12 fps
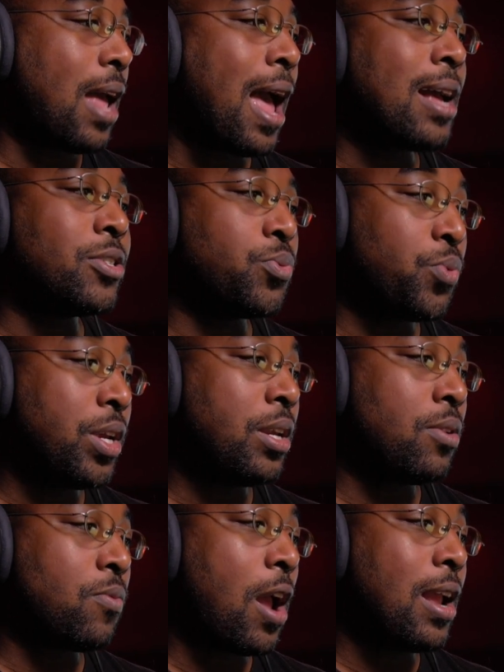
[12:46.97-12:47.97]
as
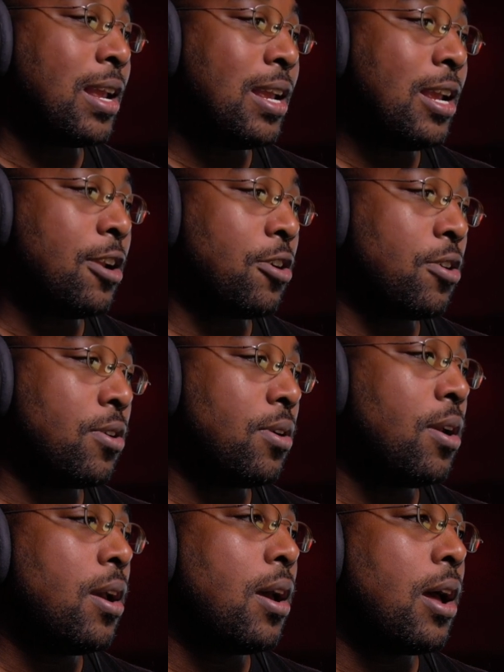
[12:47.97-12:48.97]
written right here,
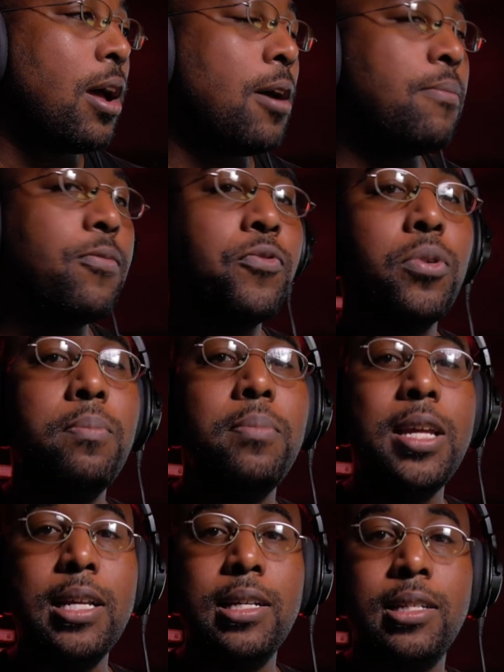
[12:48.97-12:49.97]
Um, for
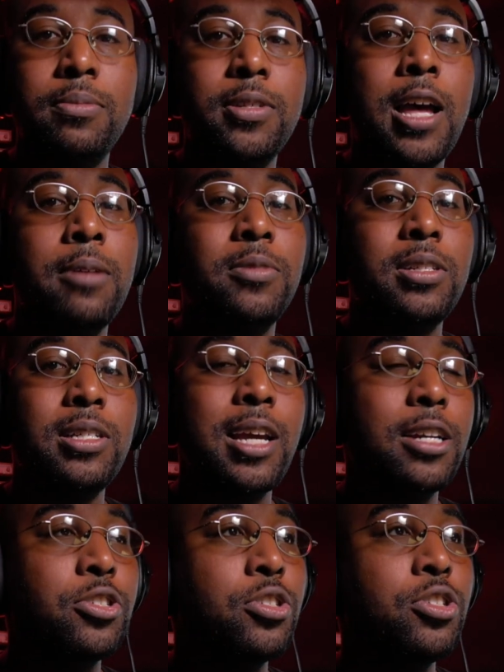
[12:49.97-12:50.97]
me, sometimes the
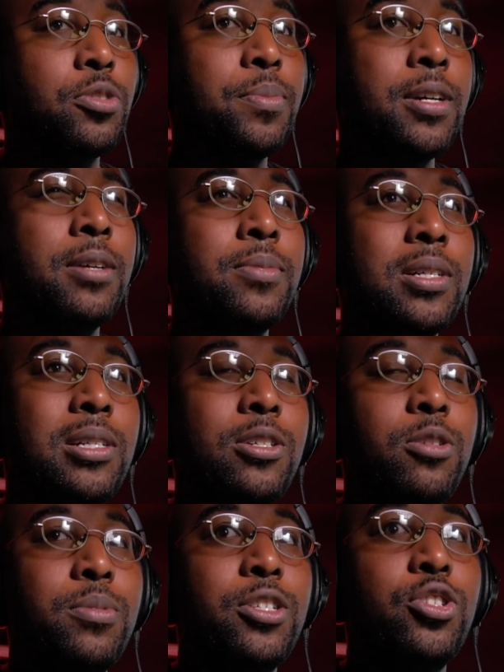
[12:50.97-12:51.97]
texture just becomes a
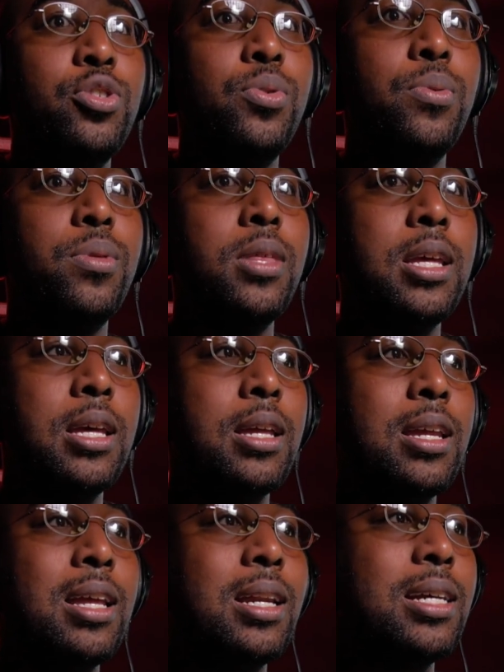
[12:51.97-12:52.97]
little bit too thin
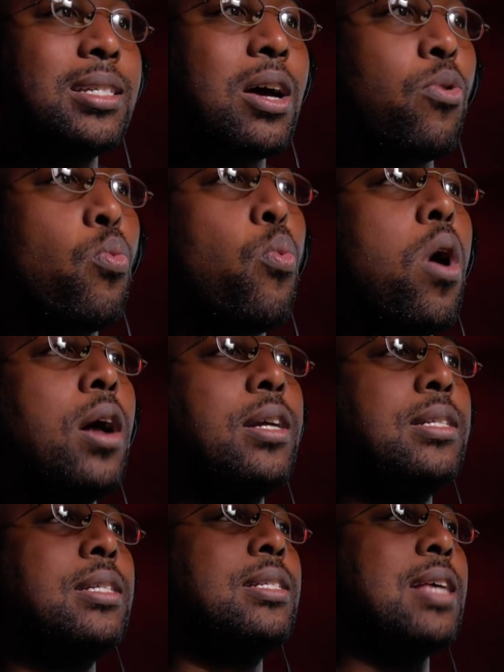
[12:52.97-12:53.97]
unless I want it
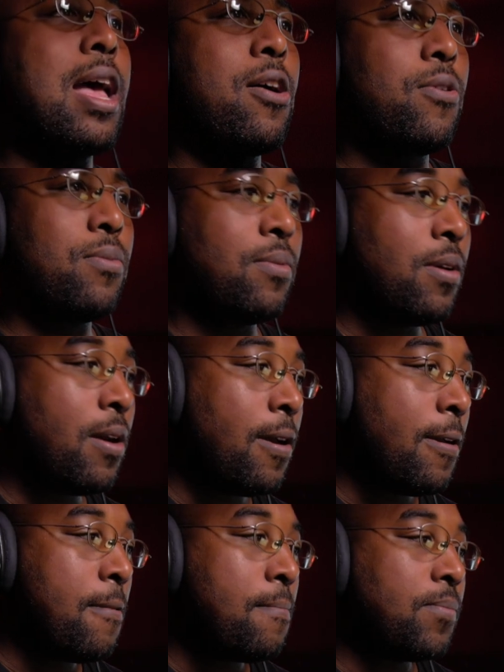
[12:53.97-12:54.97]
to sound
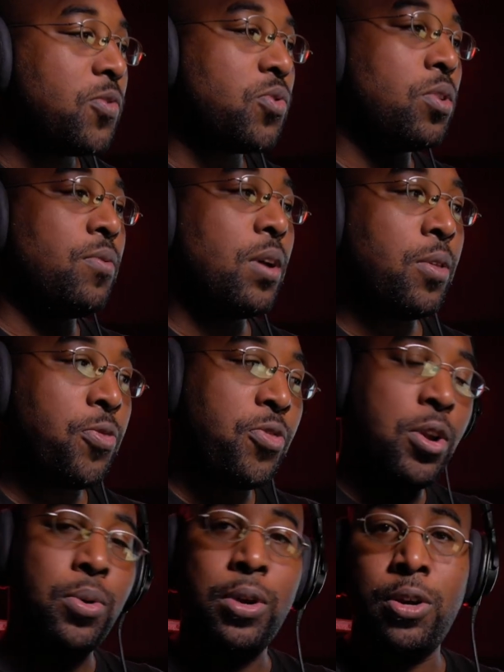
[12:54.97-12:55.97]
sort of
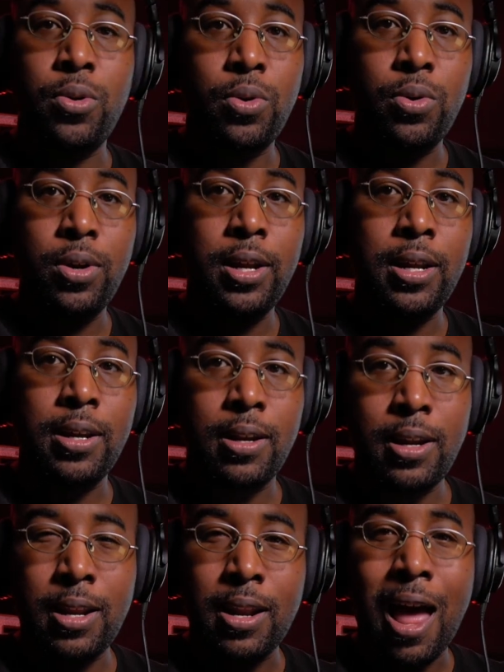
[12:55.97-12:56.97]
ethereal and,
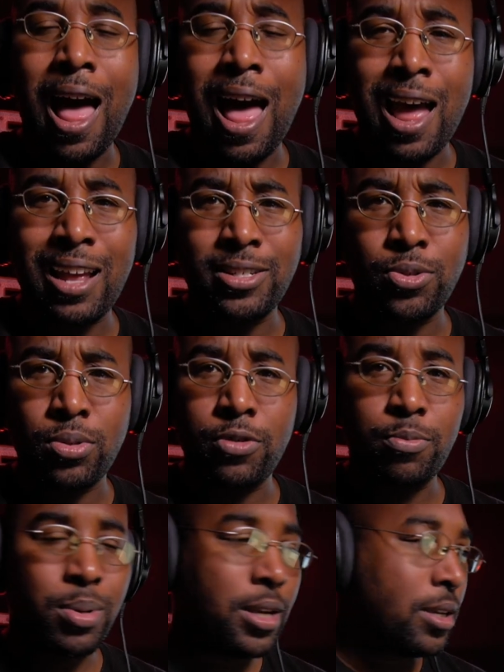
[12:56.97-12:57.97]
and high sort
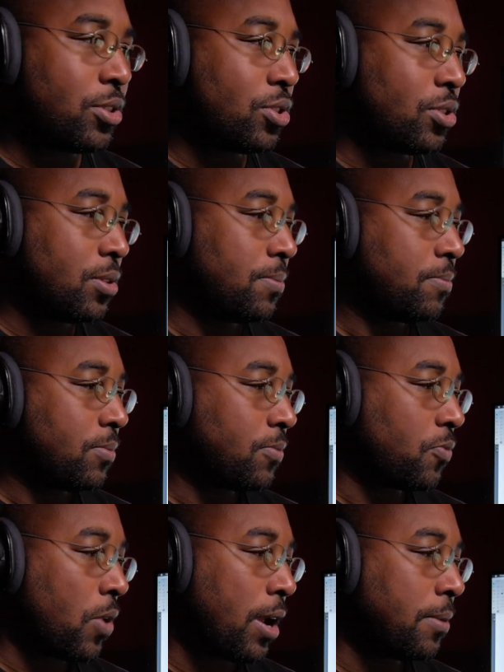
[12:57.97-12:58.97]
of pitched,
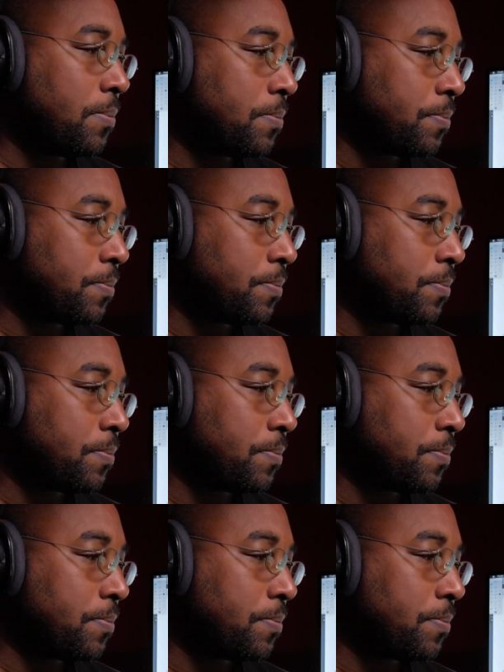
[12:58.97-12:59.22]
right?